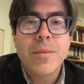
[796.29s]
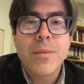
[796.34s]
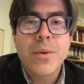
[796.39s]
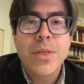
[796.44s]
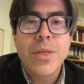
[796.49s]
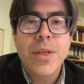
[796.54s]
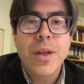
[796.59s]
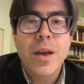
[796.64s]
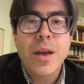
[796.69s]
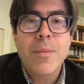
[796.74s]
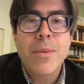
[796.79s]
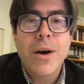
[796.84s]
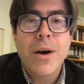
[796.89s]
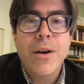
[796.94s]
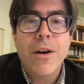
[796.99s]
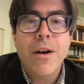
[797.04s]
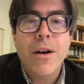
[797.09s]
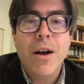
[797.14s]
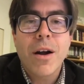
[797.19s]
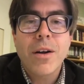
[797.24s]
We think about
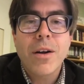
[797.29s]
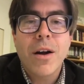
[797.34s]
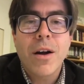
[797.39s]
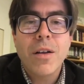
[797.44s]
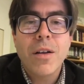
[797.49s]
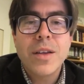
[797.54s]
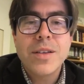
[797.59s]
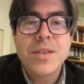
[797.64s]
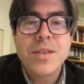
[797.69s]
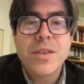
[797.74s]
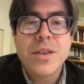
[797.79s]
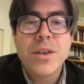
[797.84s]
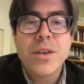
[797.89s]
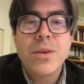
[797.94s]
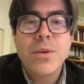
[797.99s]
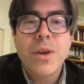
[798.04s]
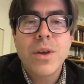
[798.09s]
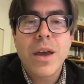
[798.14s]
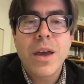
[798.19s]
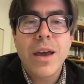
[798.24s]
our colleagues in
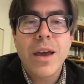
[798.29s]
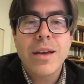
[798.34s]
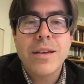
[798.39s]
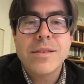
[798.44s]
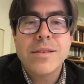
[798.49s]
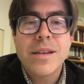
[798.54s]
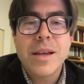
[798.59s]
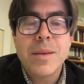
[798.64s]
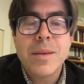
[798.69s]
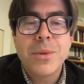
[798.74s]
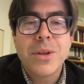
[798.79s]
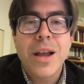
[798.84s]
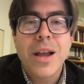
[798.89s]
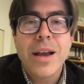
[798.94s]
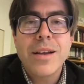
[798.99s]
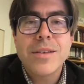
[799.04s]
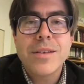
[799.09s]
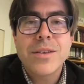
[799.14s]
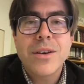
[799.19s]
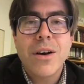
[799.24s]
the UK at St.
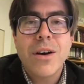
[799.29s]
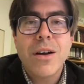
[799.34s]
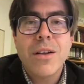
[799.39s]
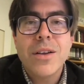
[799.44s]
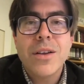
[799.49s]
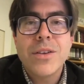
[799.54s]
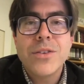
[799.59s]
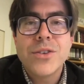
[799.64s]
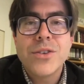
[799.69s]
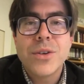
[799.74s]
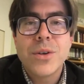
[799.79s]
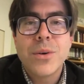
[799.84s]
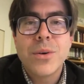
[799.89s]
Melitus College